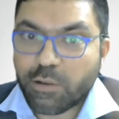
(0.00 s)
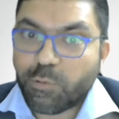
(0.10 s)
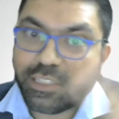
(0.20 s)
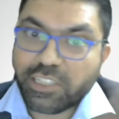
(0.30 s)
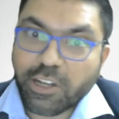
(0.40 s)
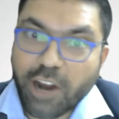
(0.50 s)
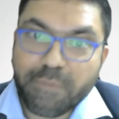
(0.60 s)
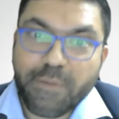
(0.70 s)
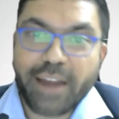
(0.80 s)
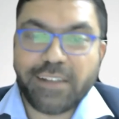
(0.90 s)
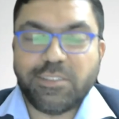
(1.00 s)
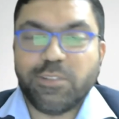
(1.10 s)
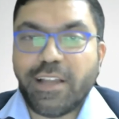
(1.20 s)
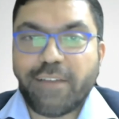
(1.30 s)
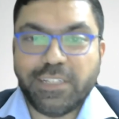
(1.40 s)
which she got married
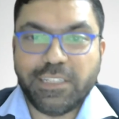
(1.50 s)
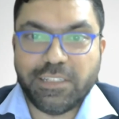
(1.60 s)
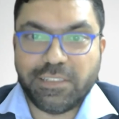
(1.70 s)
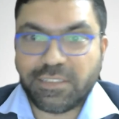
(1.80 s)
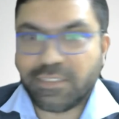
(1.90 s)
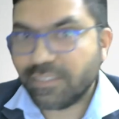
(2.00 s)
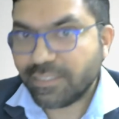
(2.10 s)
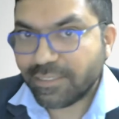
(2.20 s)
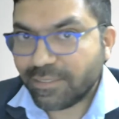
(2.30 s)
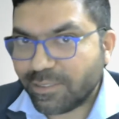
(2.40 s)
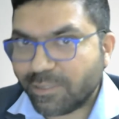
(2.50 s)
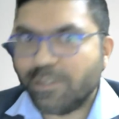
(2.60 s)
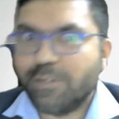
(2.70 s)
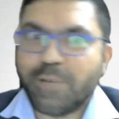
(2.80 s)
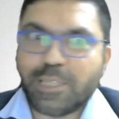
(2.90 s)
to 11 years. So
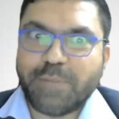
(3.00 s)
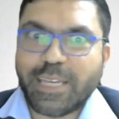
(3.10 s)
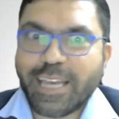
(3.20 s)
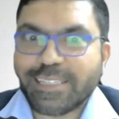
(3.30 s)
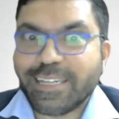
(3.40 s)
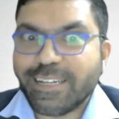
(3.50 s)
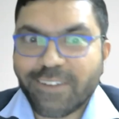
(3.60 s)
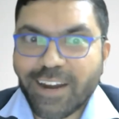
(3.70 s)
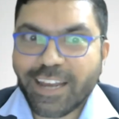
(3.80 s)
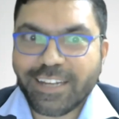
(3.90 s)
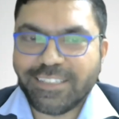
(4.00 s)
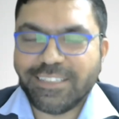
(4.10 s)
you must be guessing it right.